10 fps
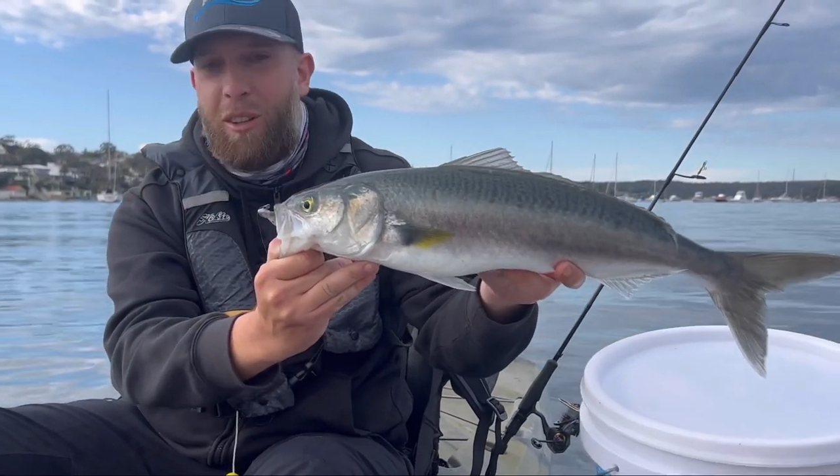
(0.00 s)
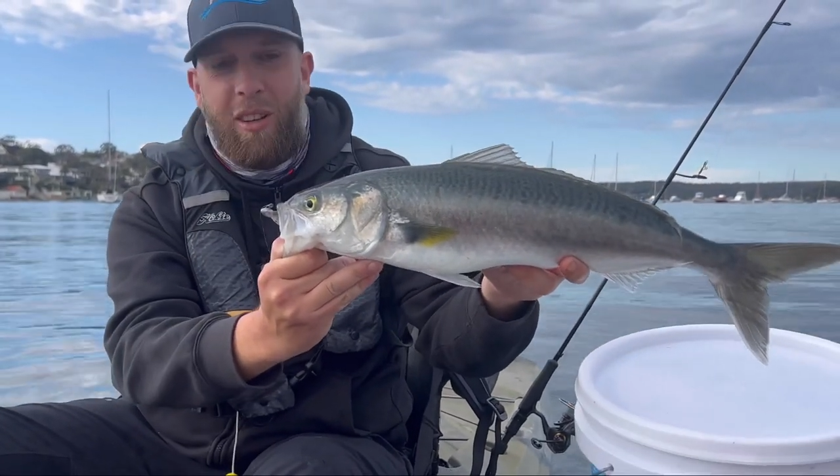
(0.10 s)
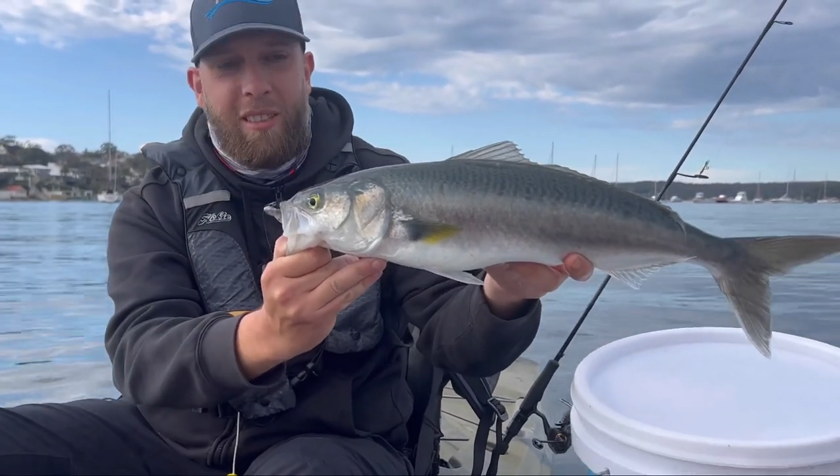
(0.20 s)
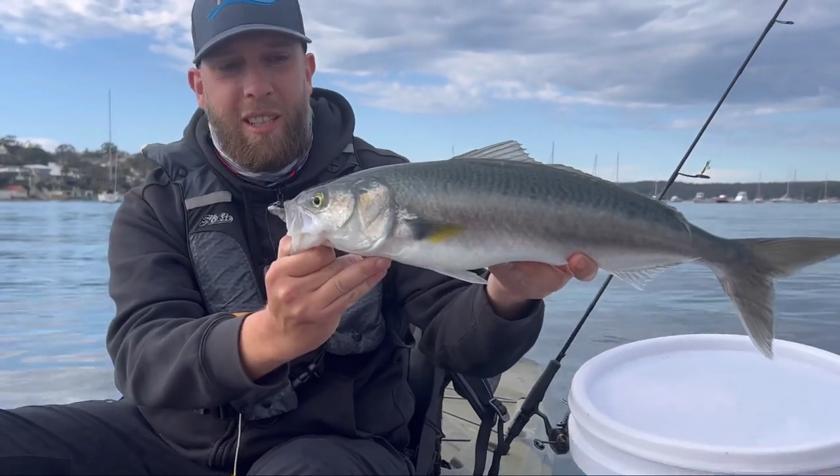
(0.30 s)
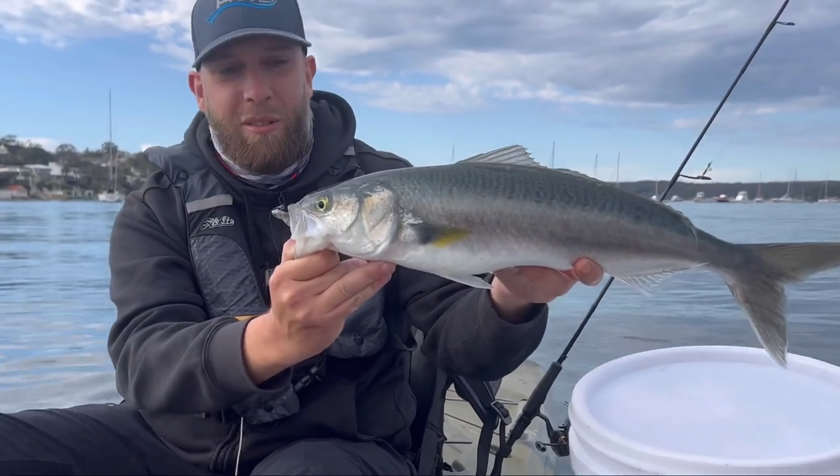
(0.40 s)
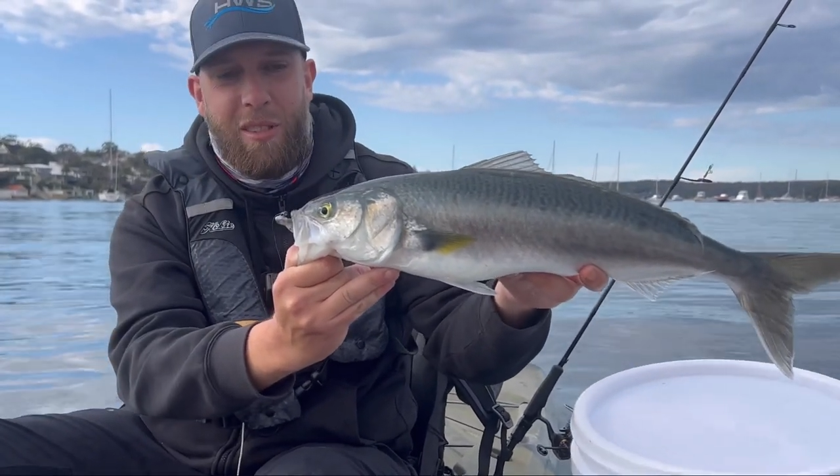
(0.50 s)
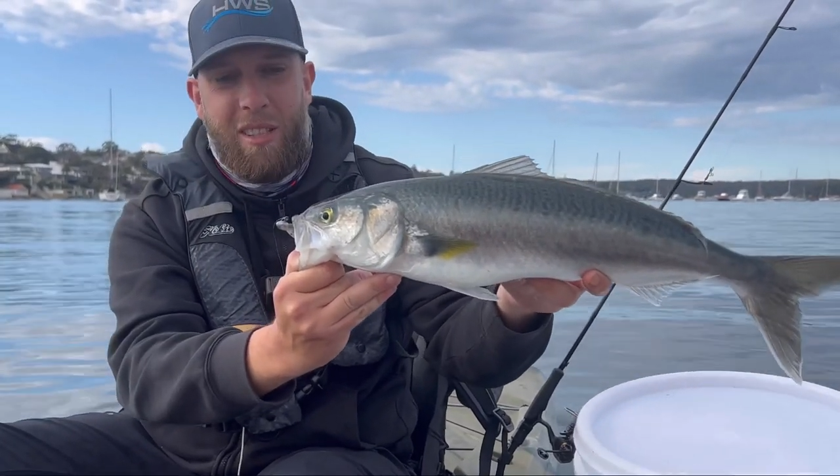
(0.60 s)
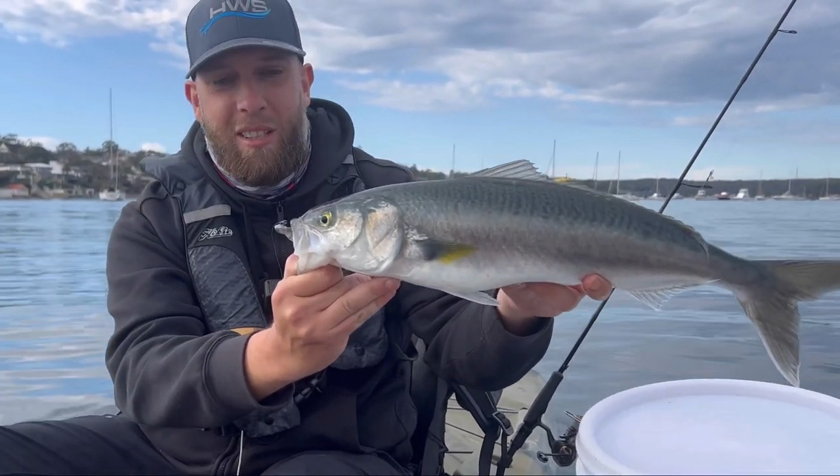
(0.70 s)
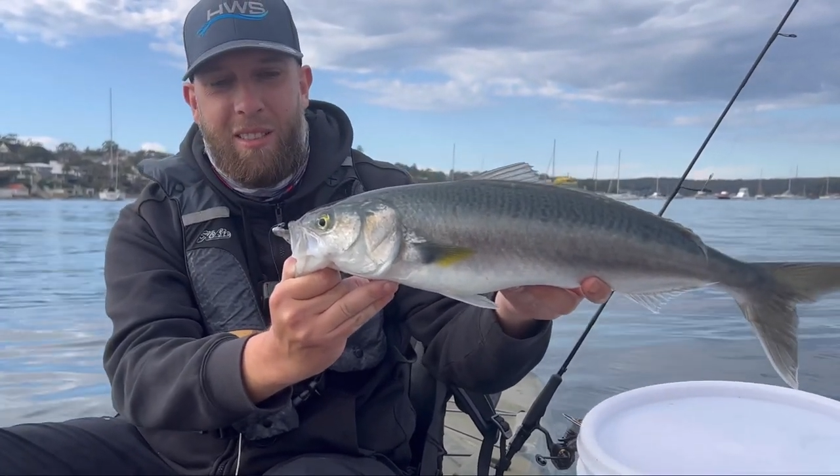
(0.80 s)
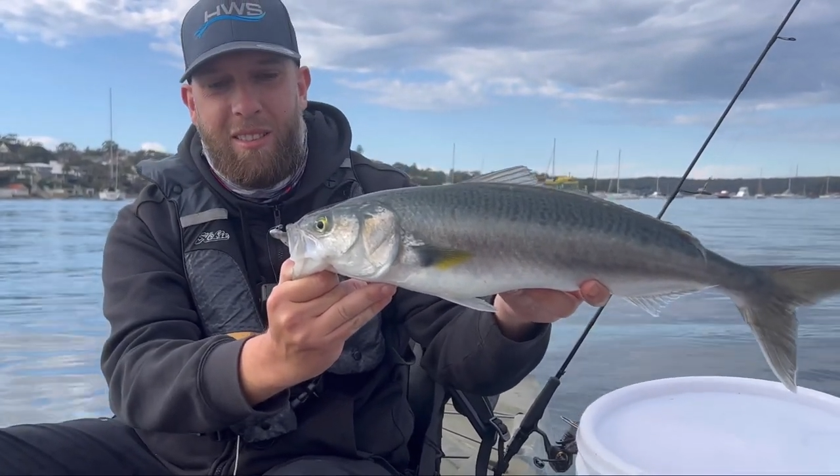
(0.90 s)
light tackle.
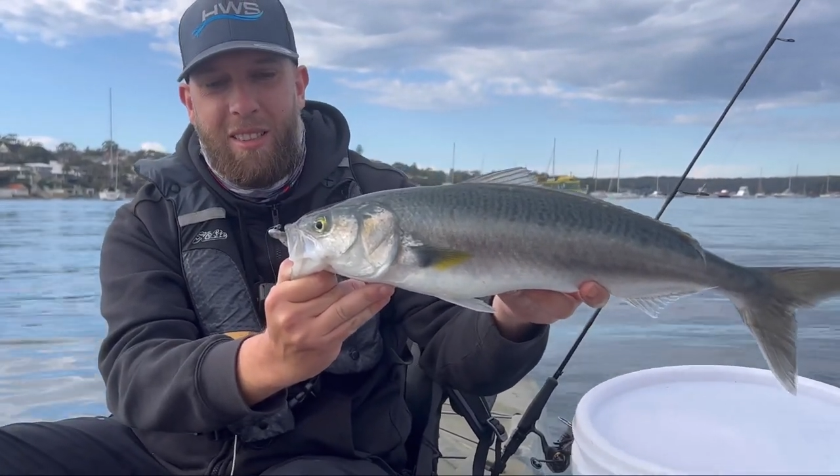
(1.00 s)
So